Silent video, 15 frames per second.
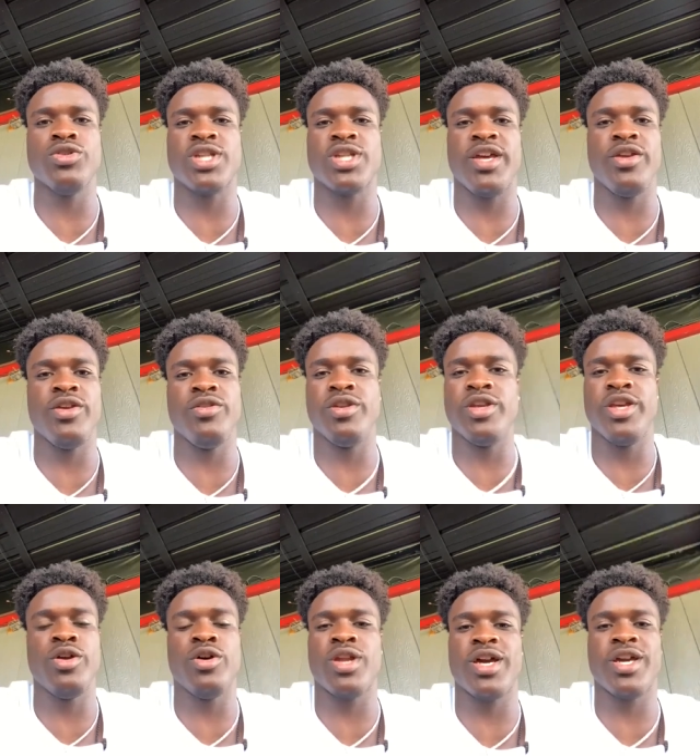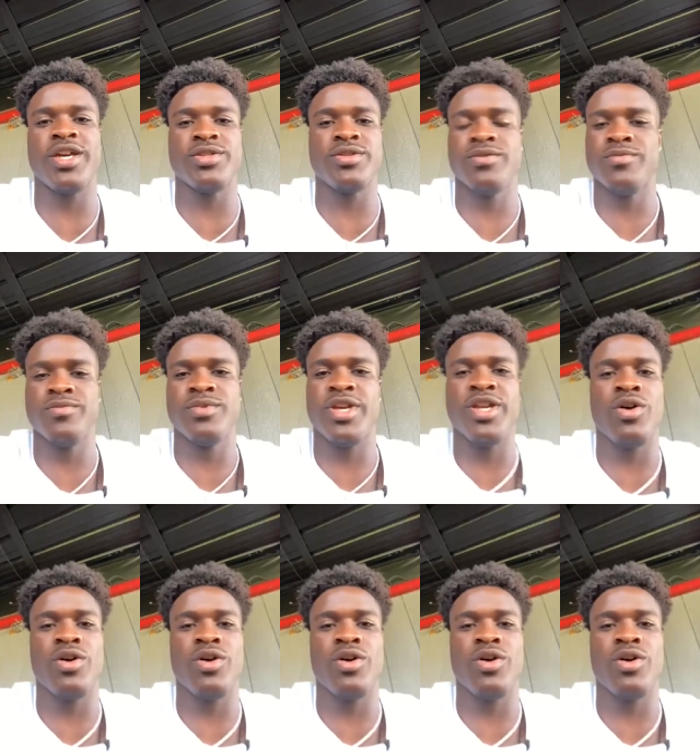Like he don't lie
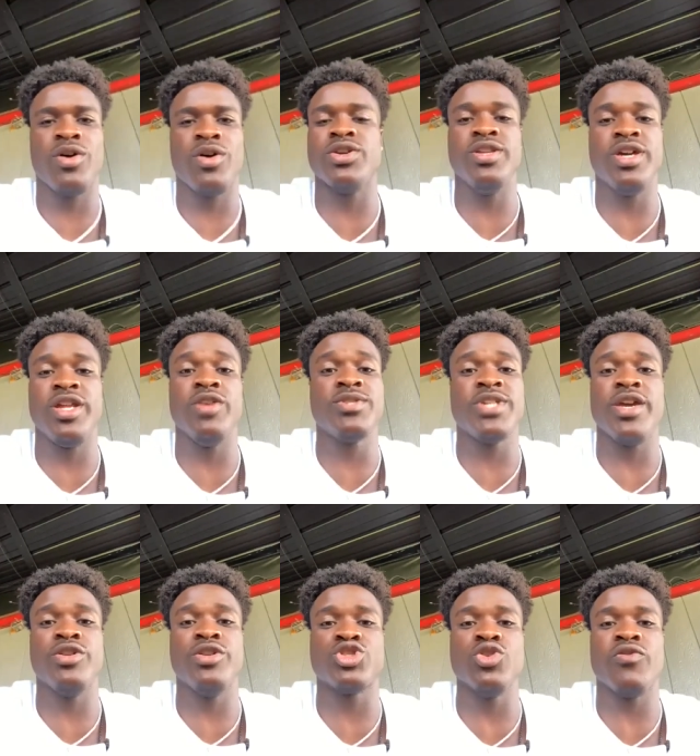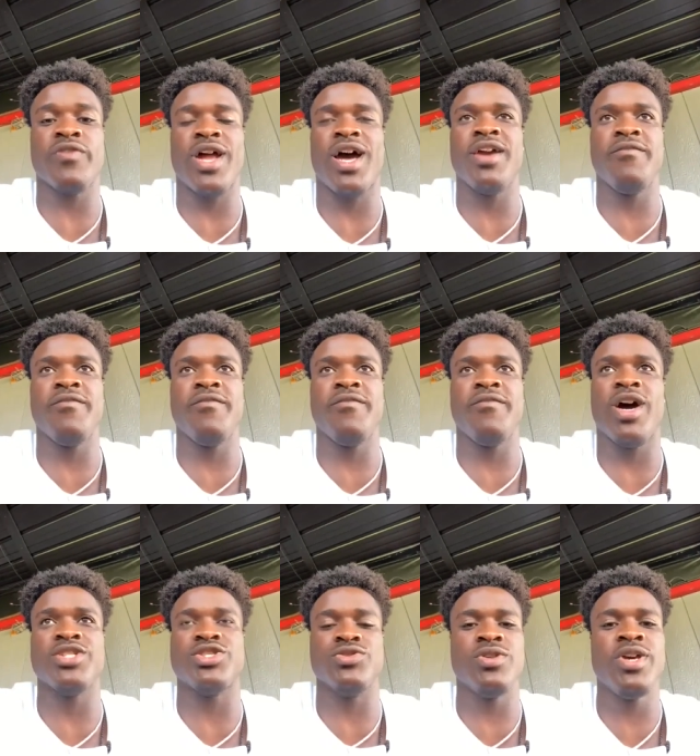to you. He'll tell you the truth and how he feel
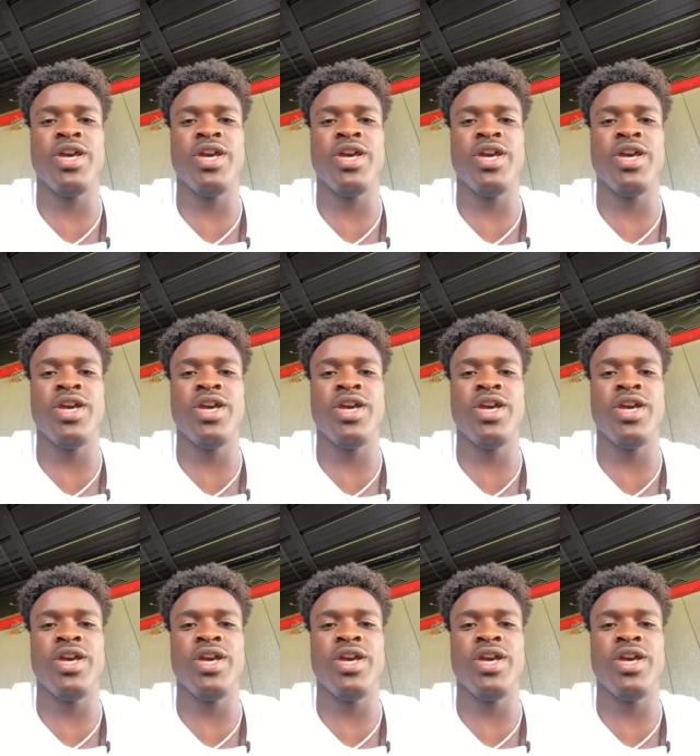about you.